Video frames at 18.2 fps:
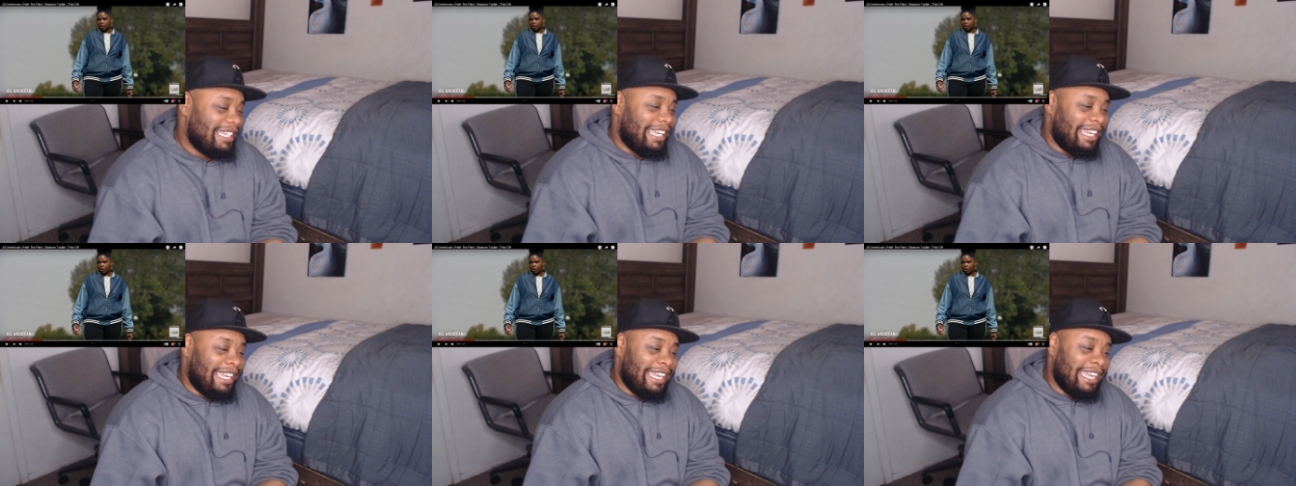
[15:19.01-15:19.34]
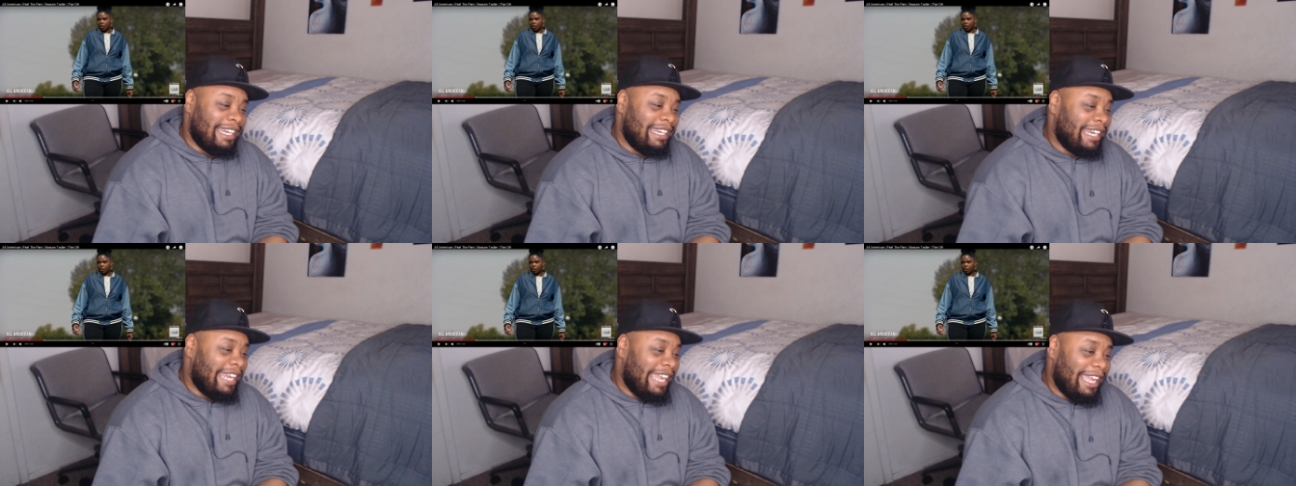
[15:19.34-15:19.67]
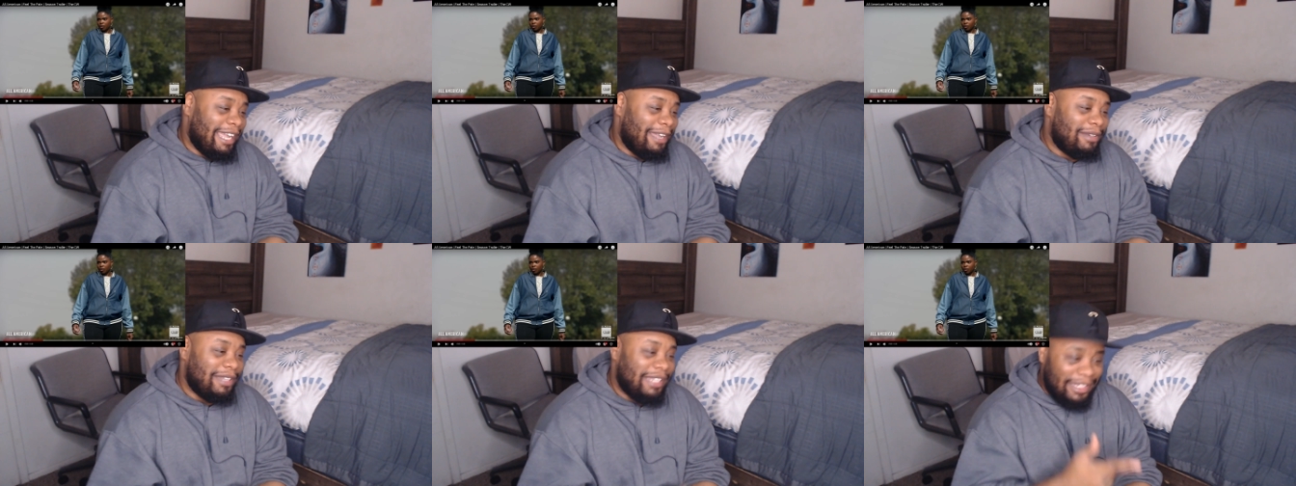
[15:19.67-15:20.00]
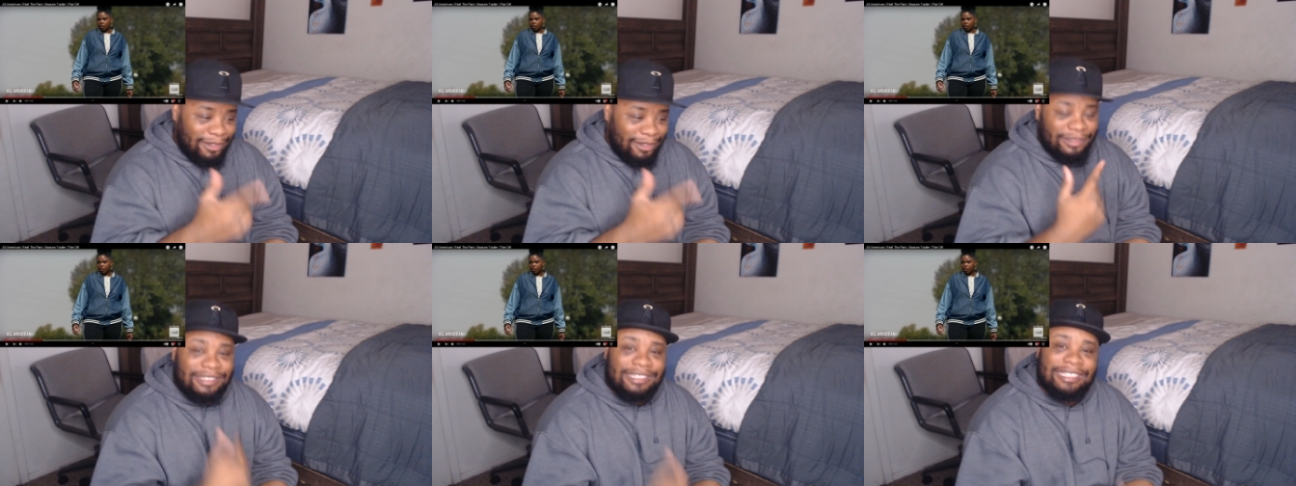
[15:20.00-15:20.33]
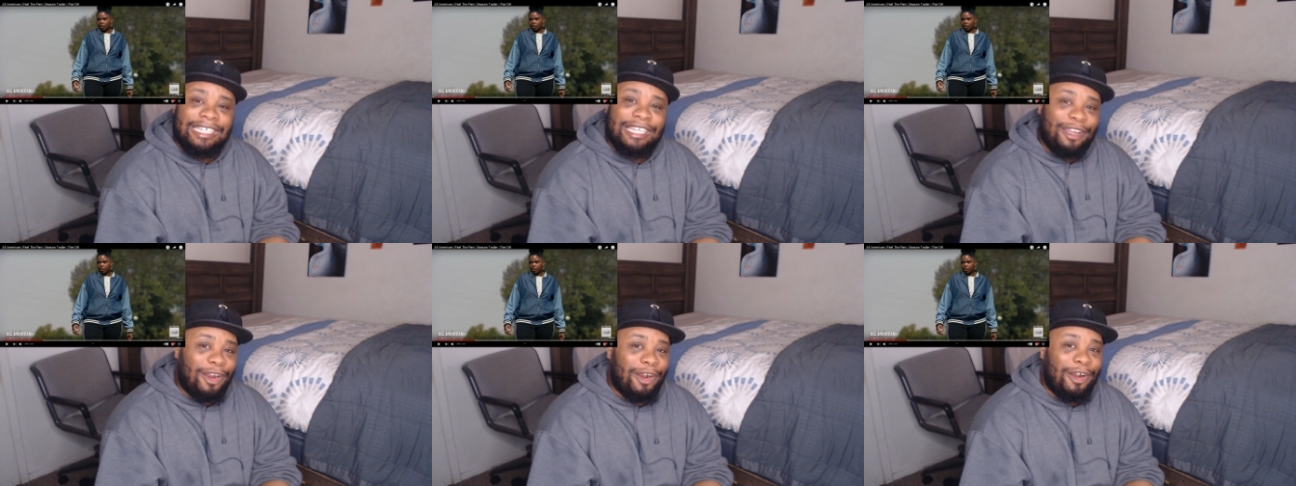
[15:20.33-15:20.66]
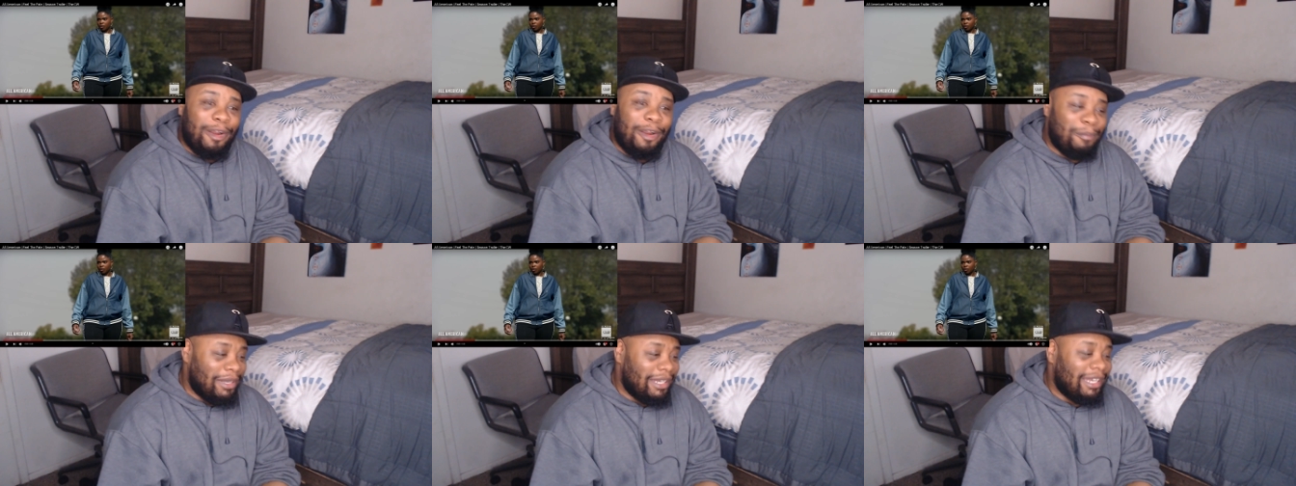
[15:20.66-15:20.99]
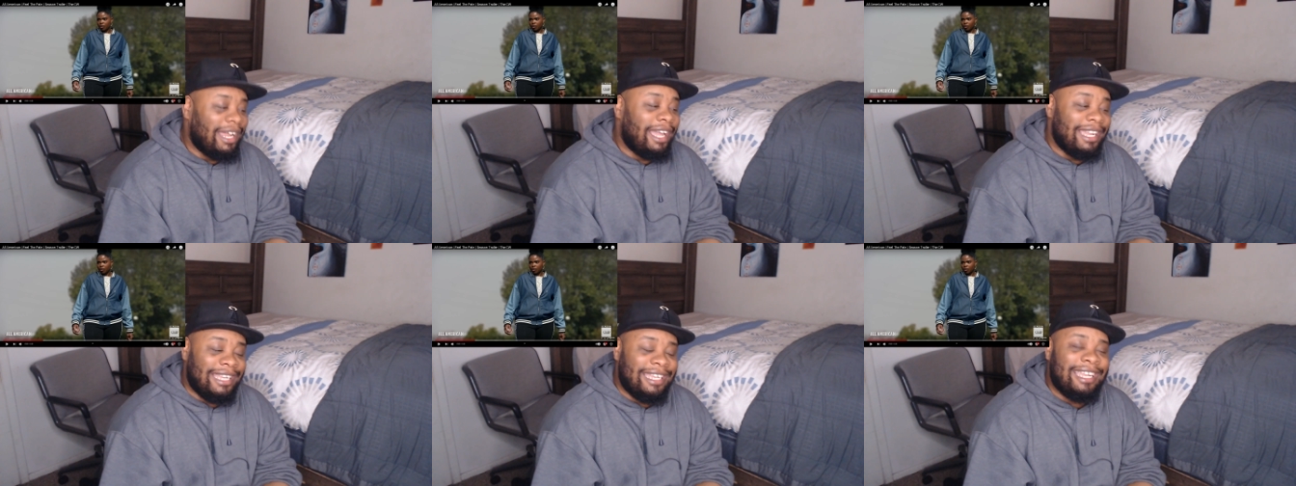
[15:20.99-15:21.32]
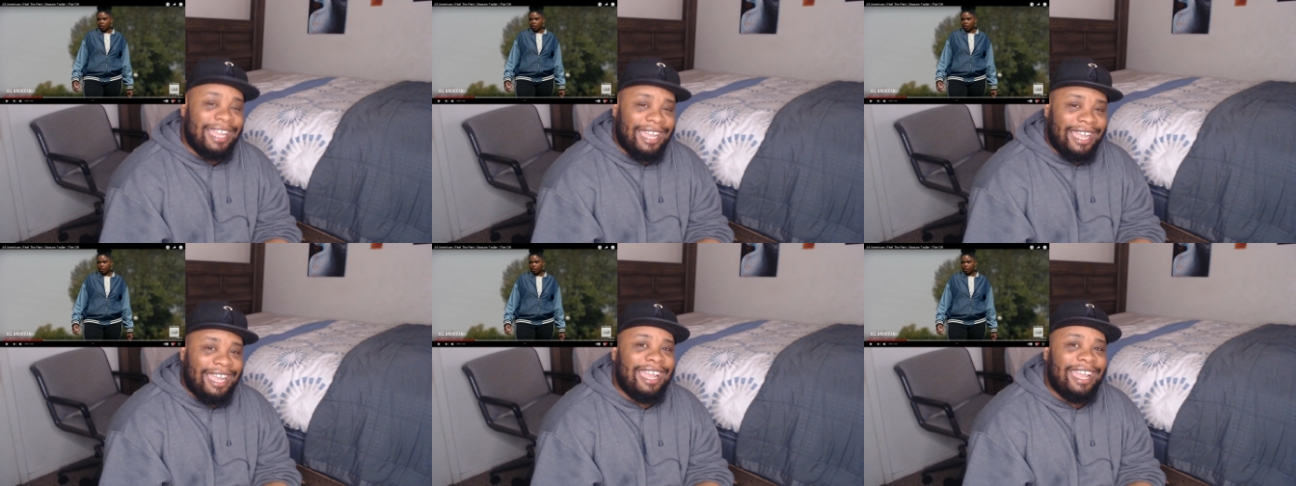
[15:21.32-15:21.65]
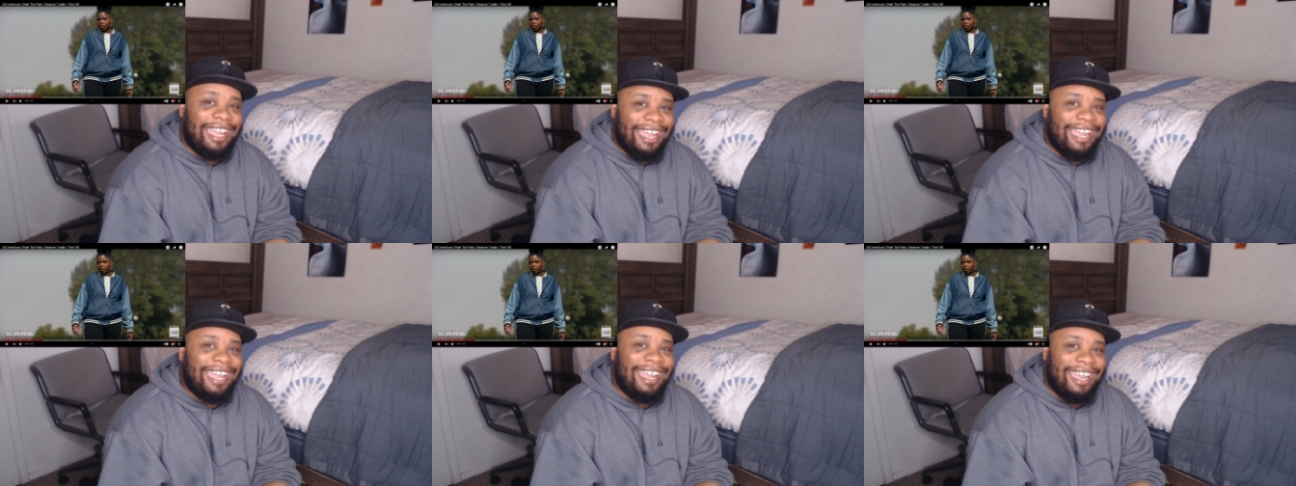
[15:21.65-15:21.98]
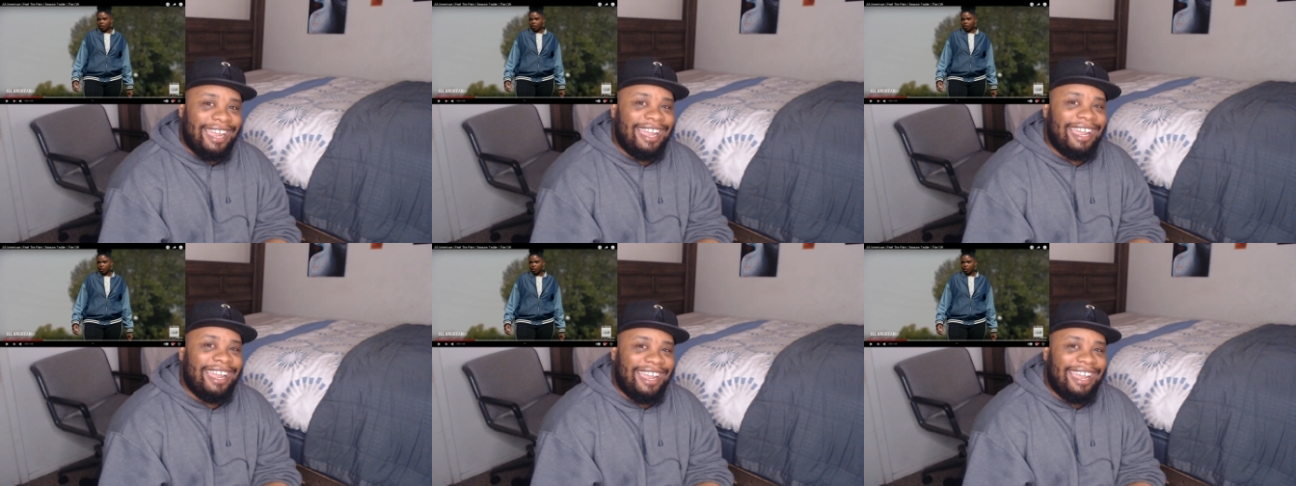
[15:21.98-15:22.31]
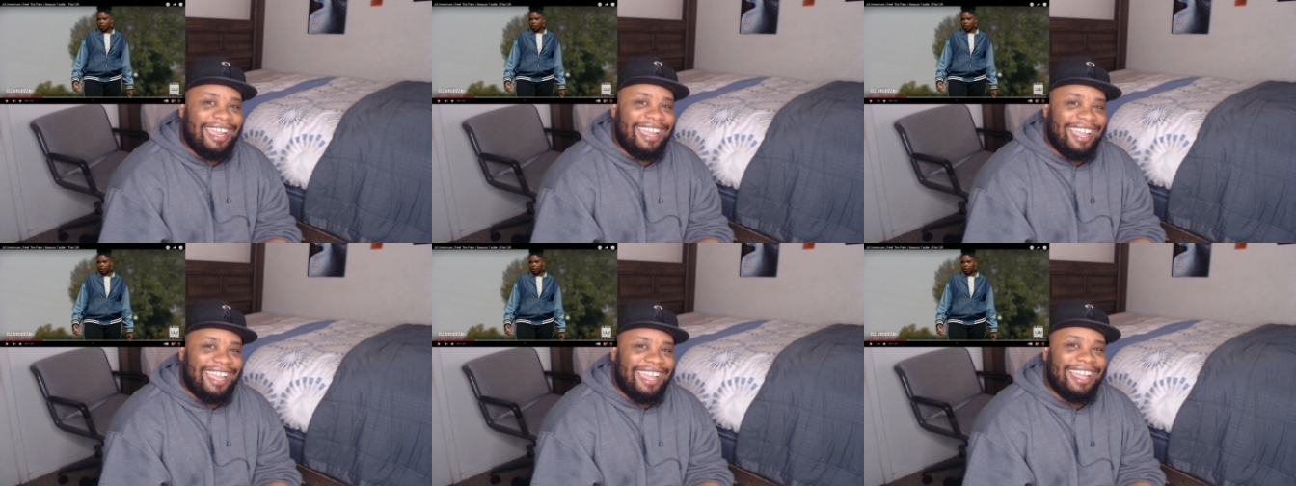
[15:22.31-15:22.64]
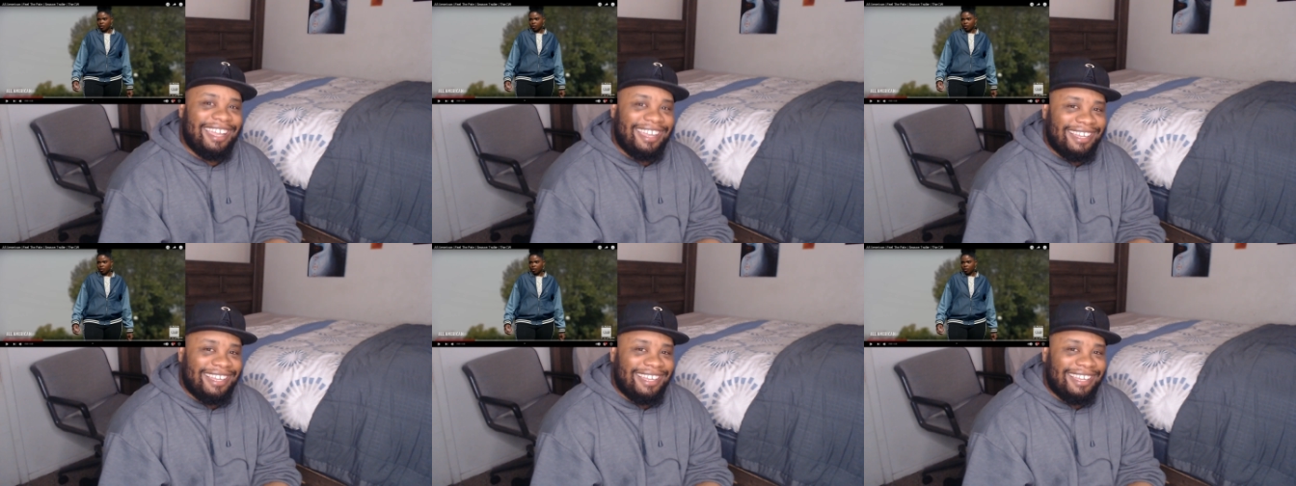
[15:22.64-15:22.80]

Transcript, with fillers: And now he gonna see her and be like, "Yeah."